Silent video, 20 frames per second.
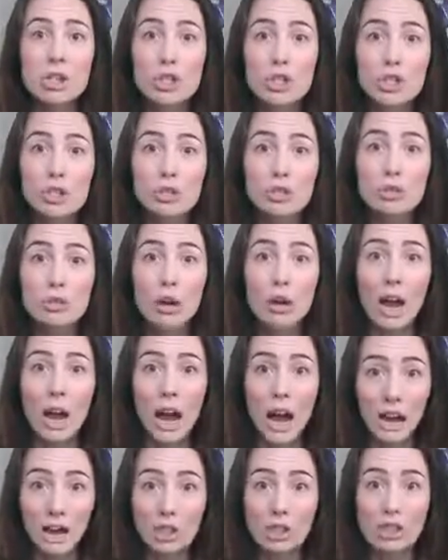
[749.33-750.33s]
to
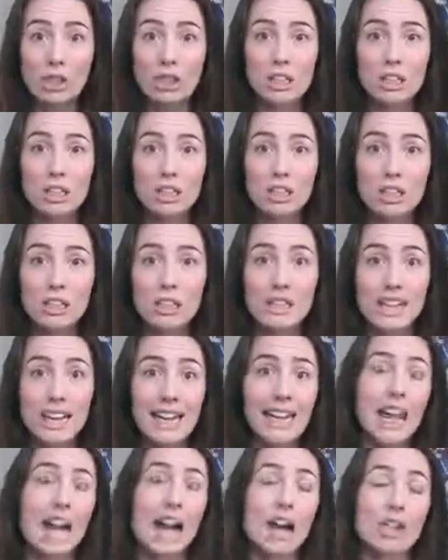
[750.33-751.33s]
actually
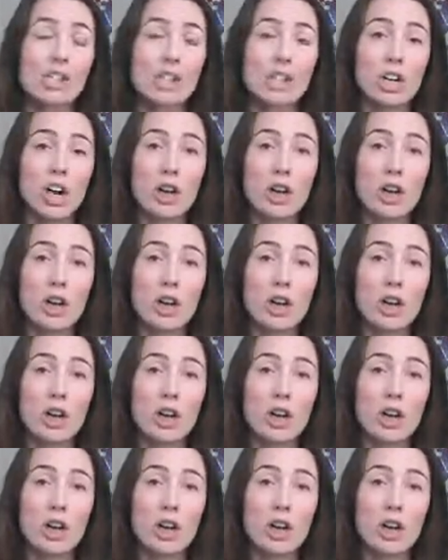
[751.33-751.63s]
take action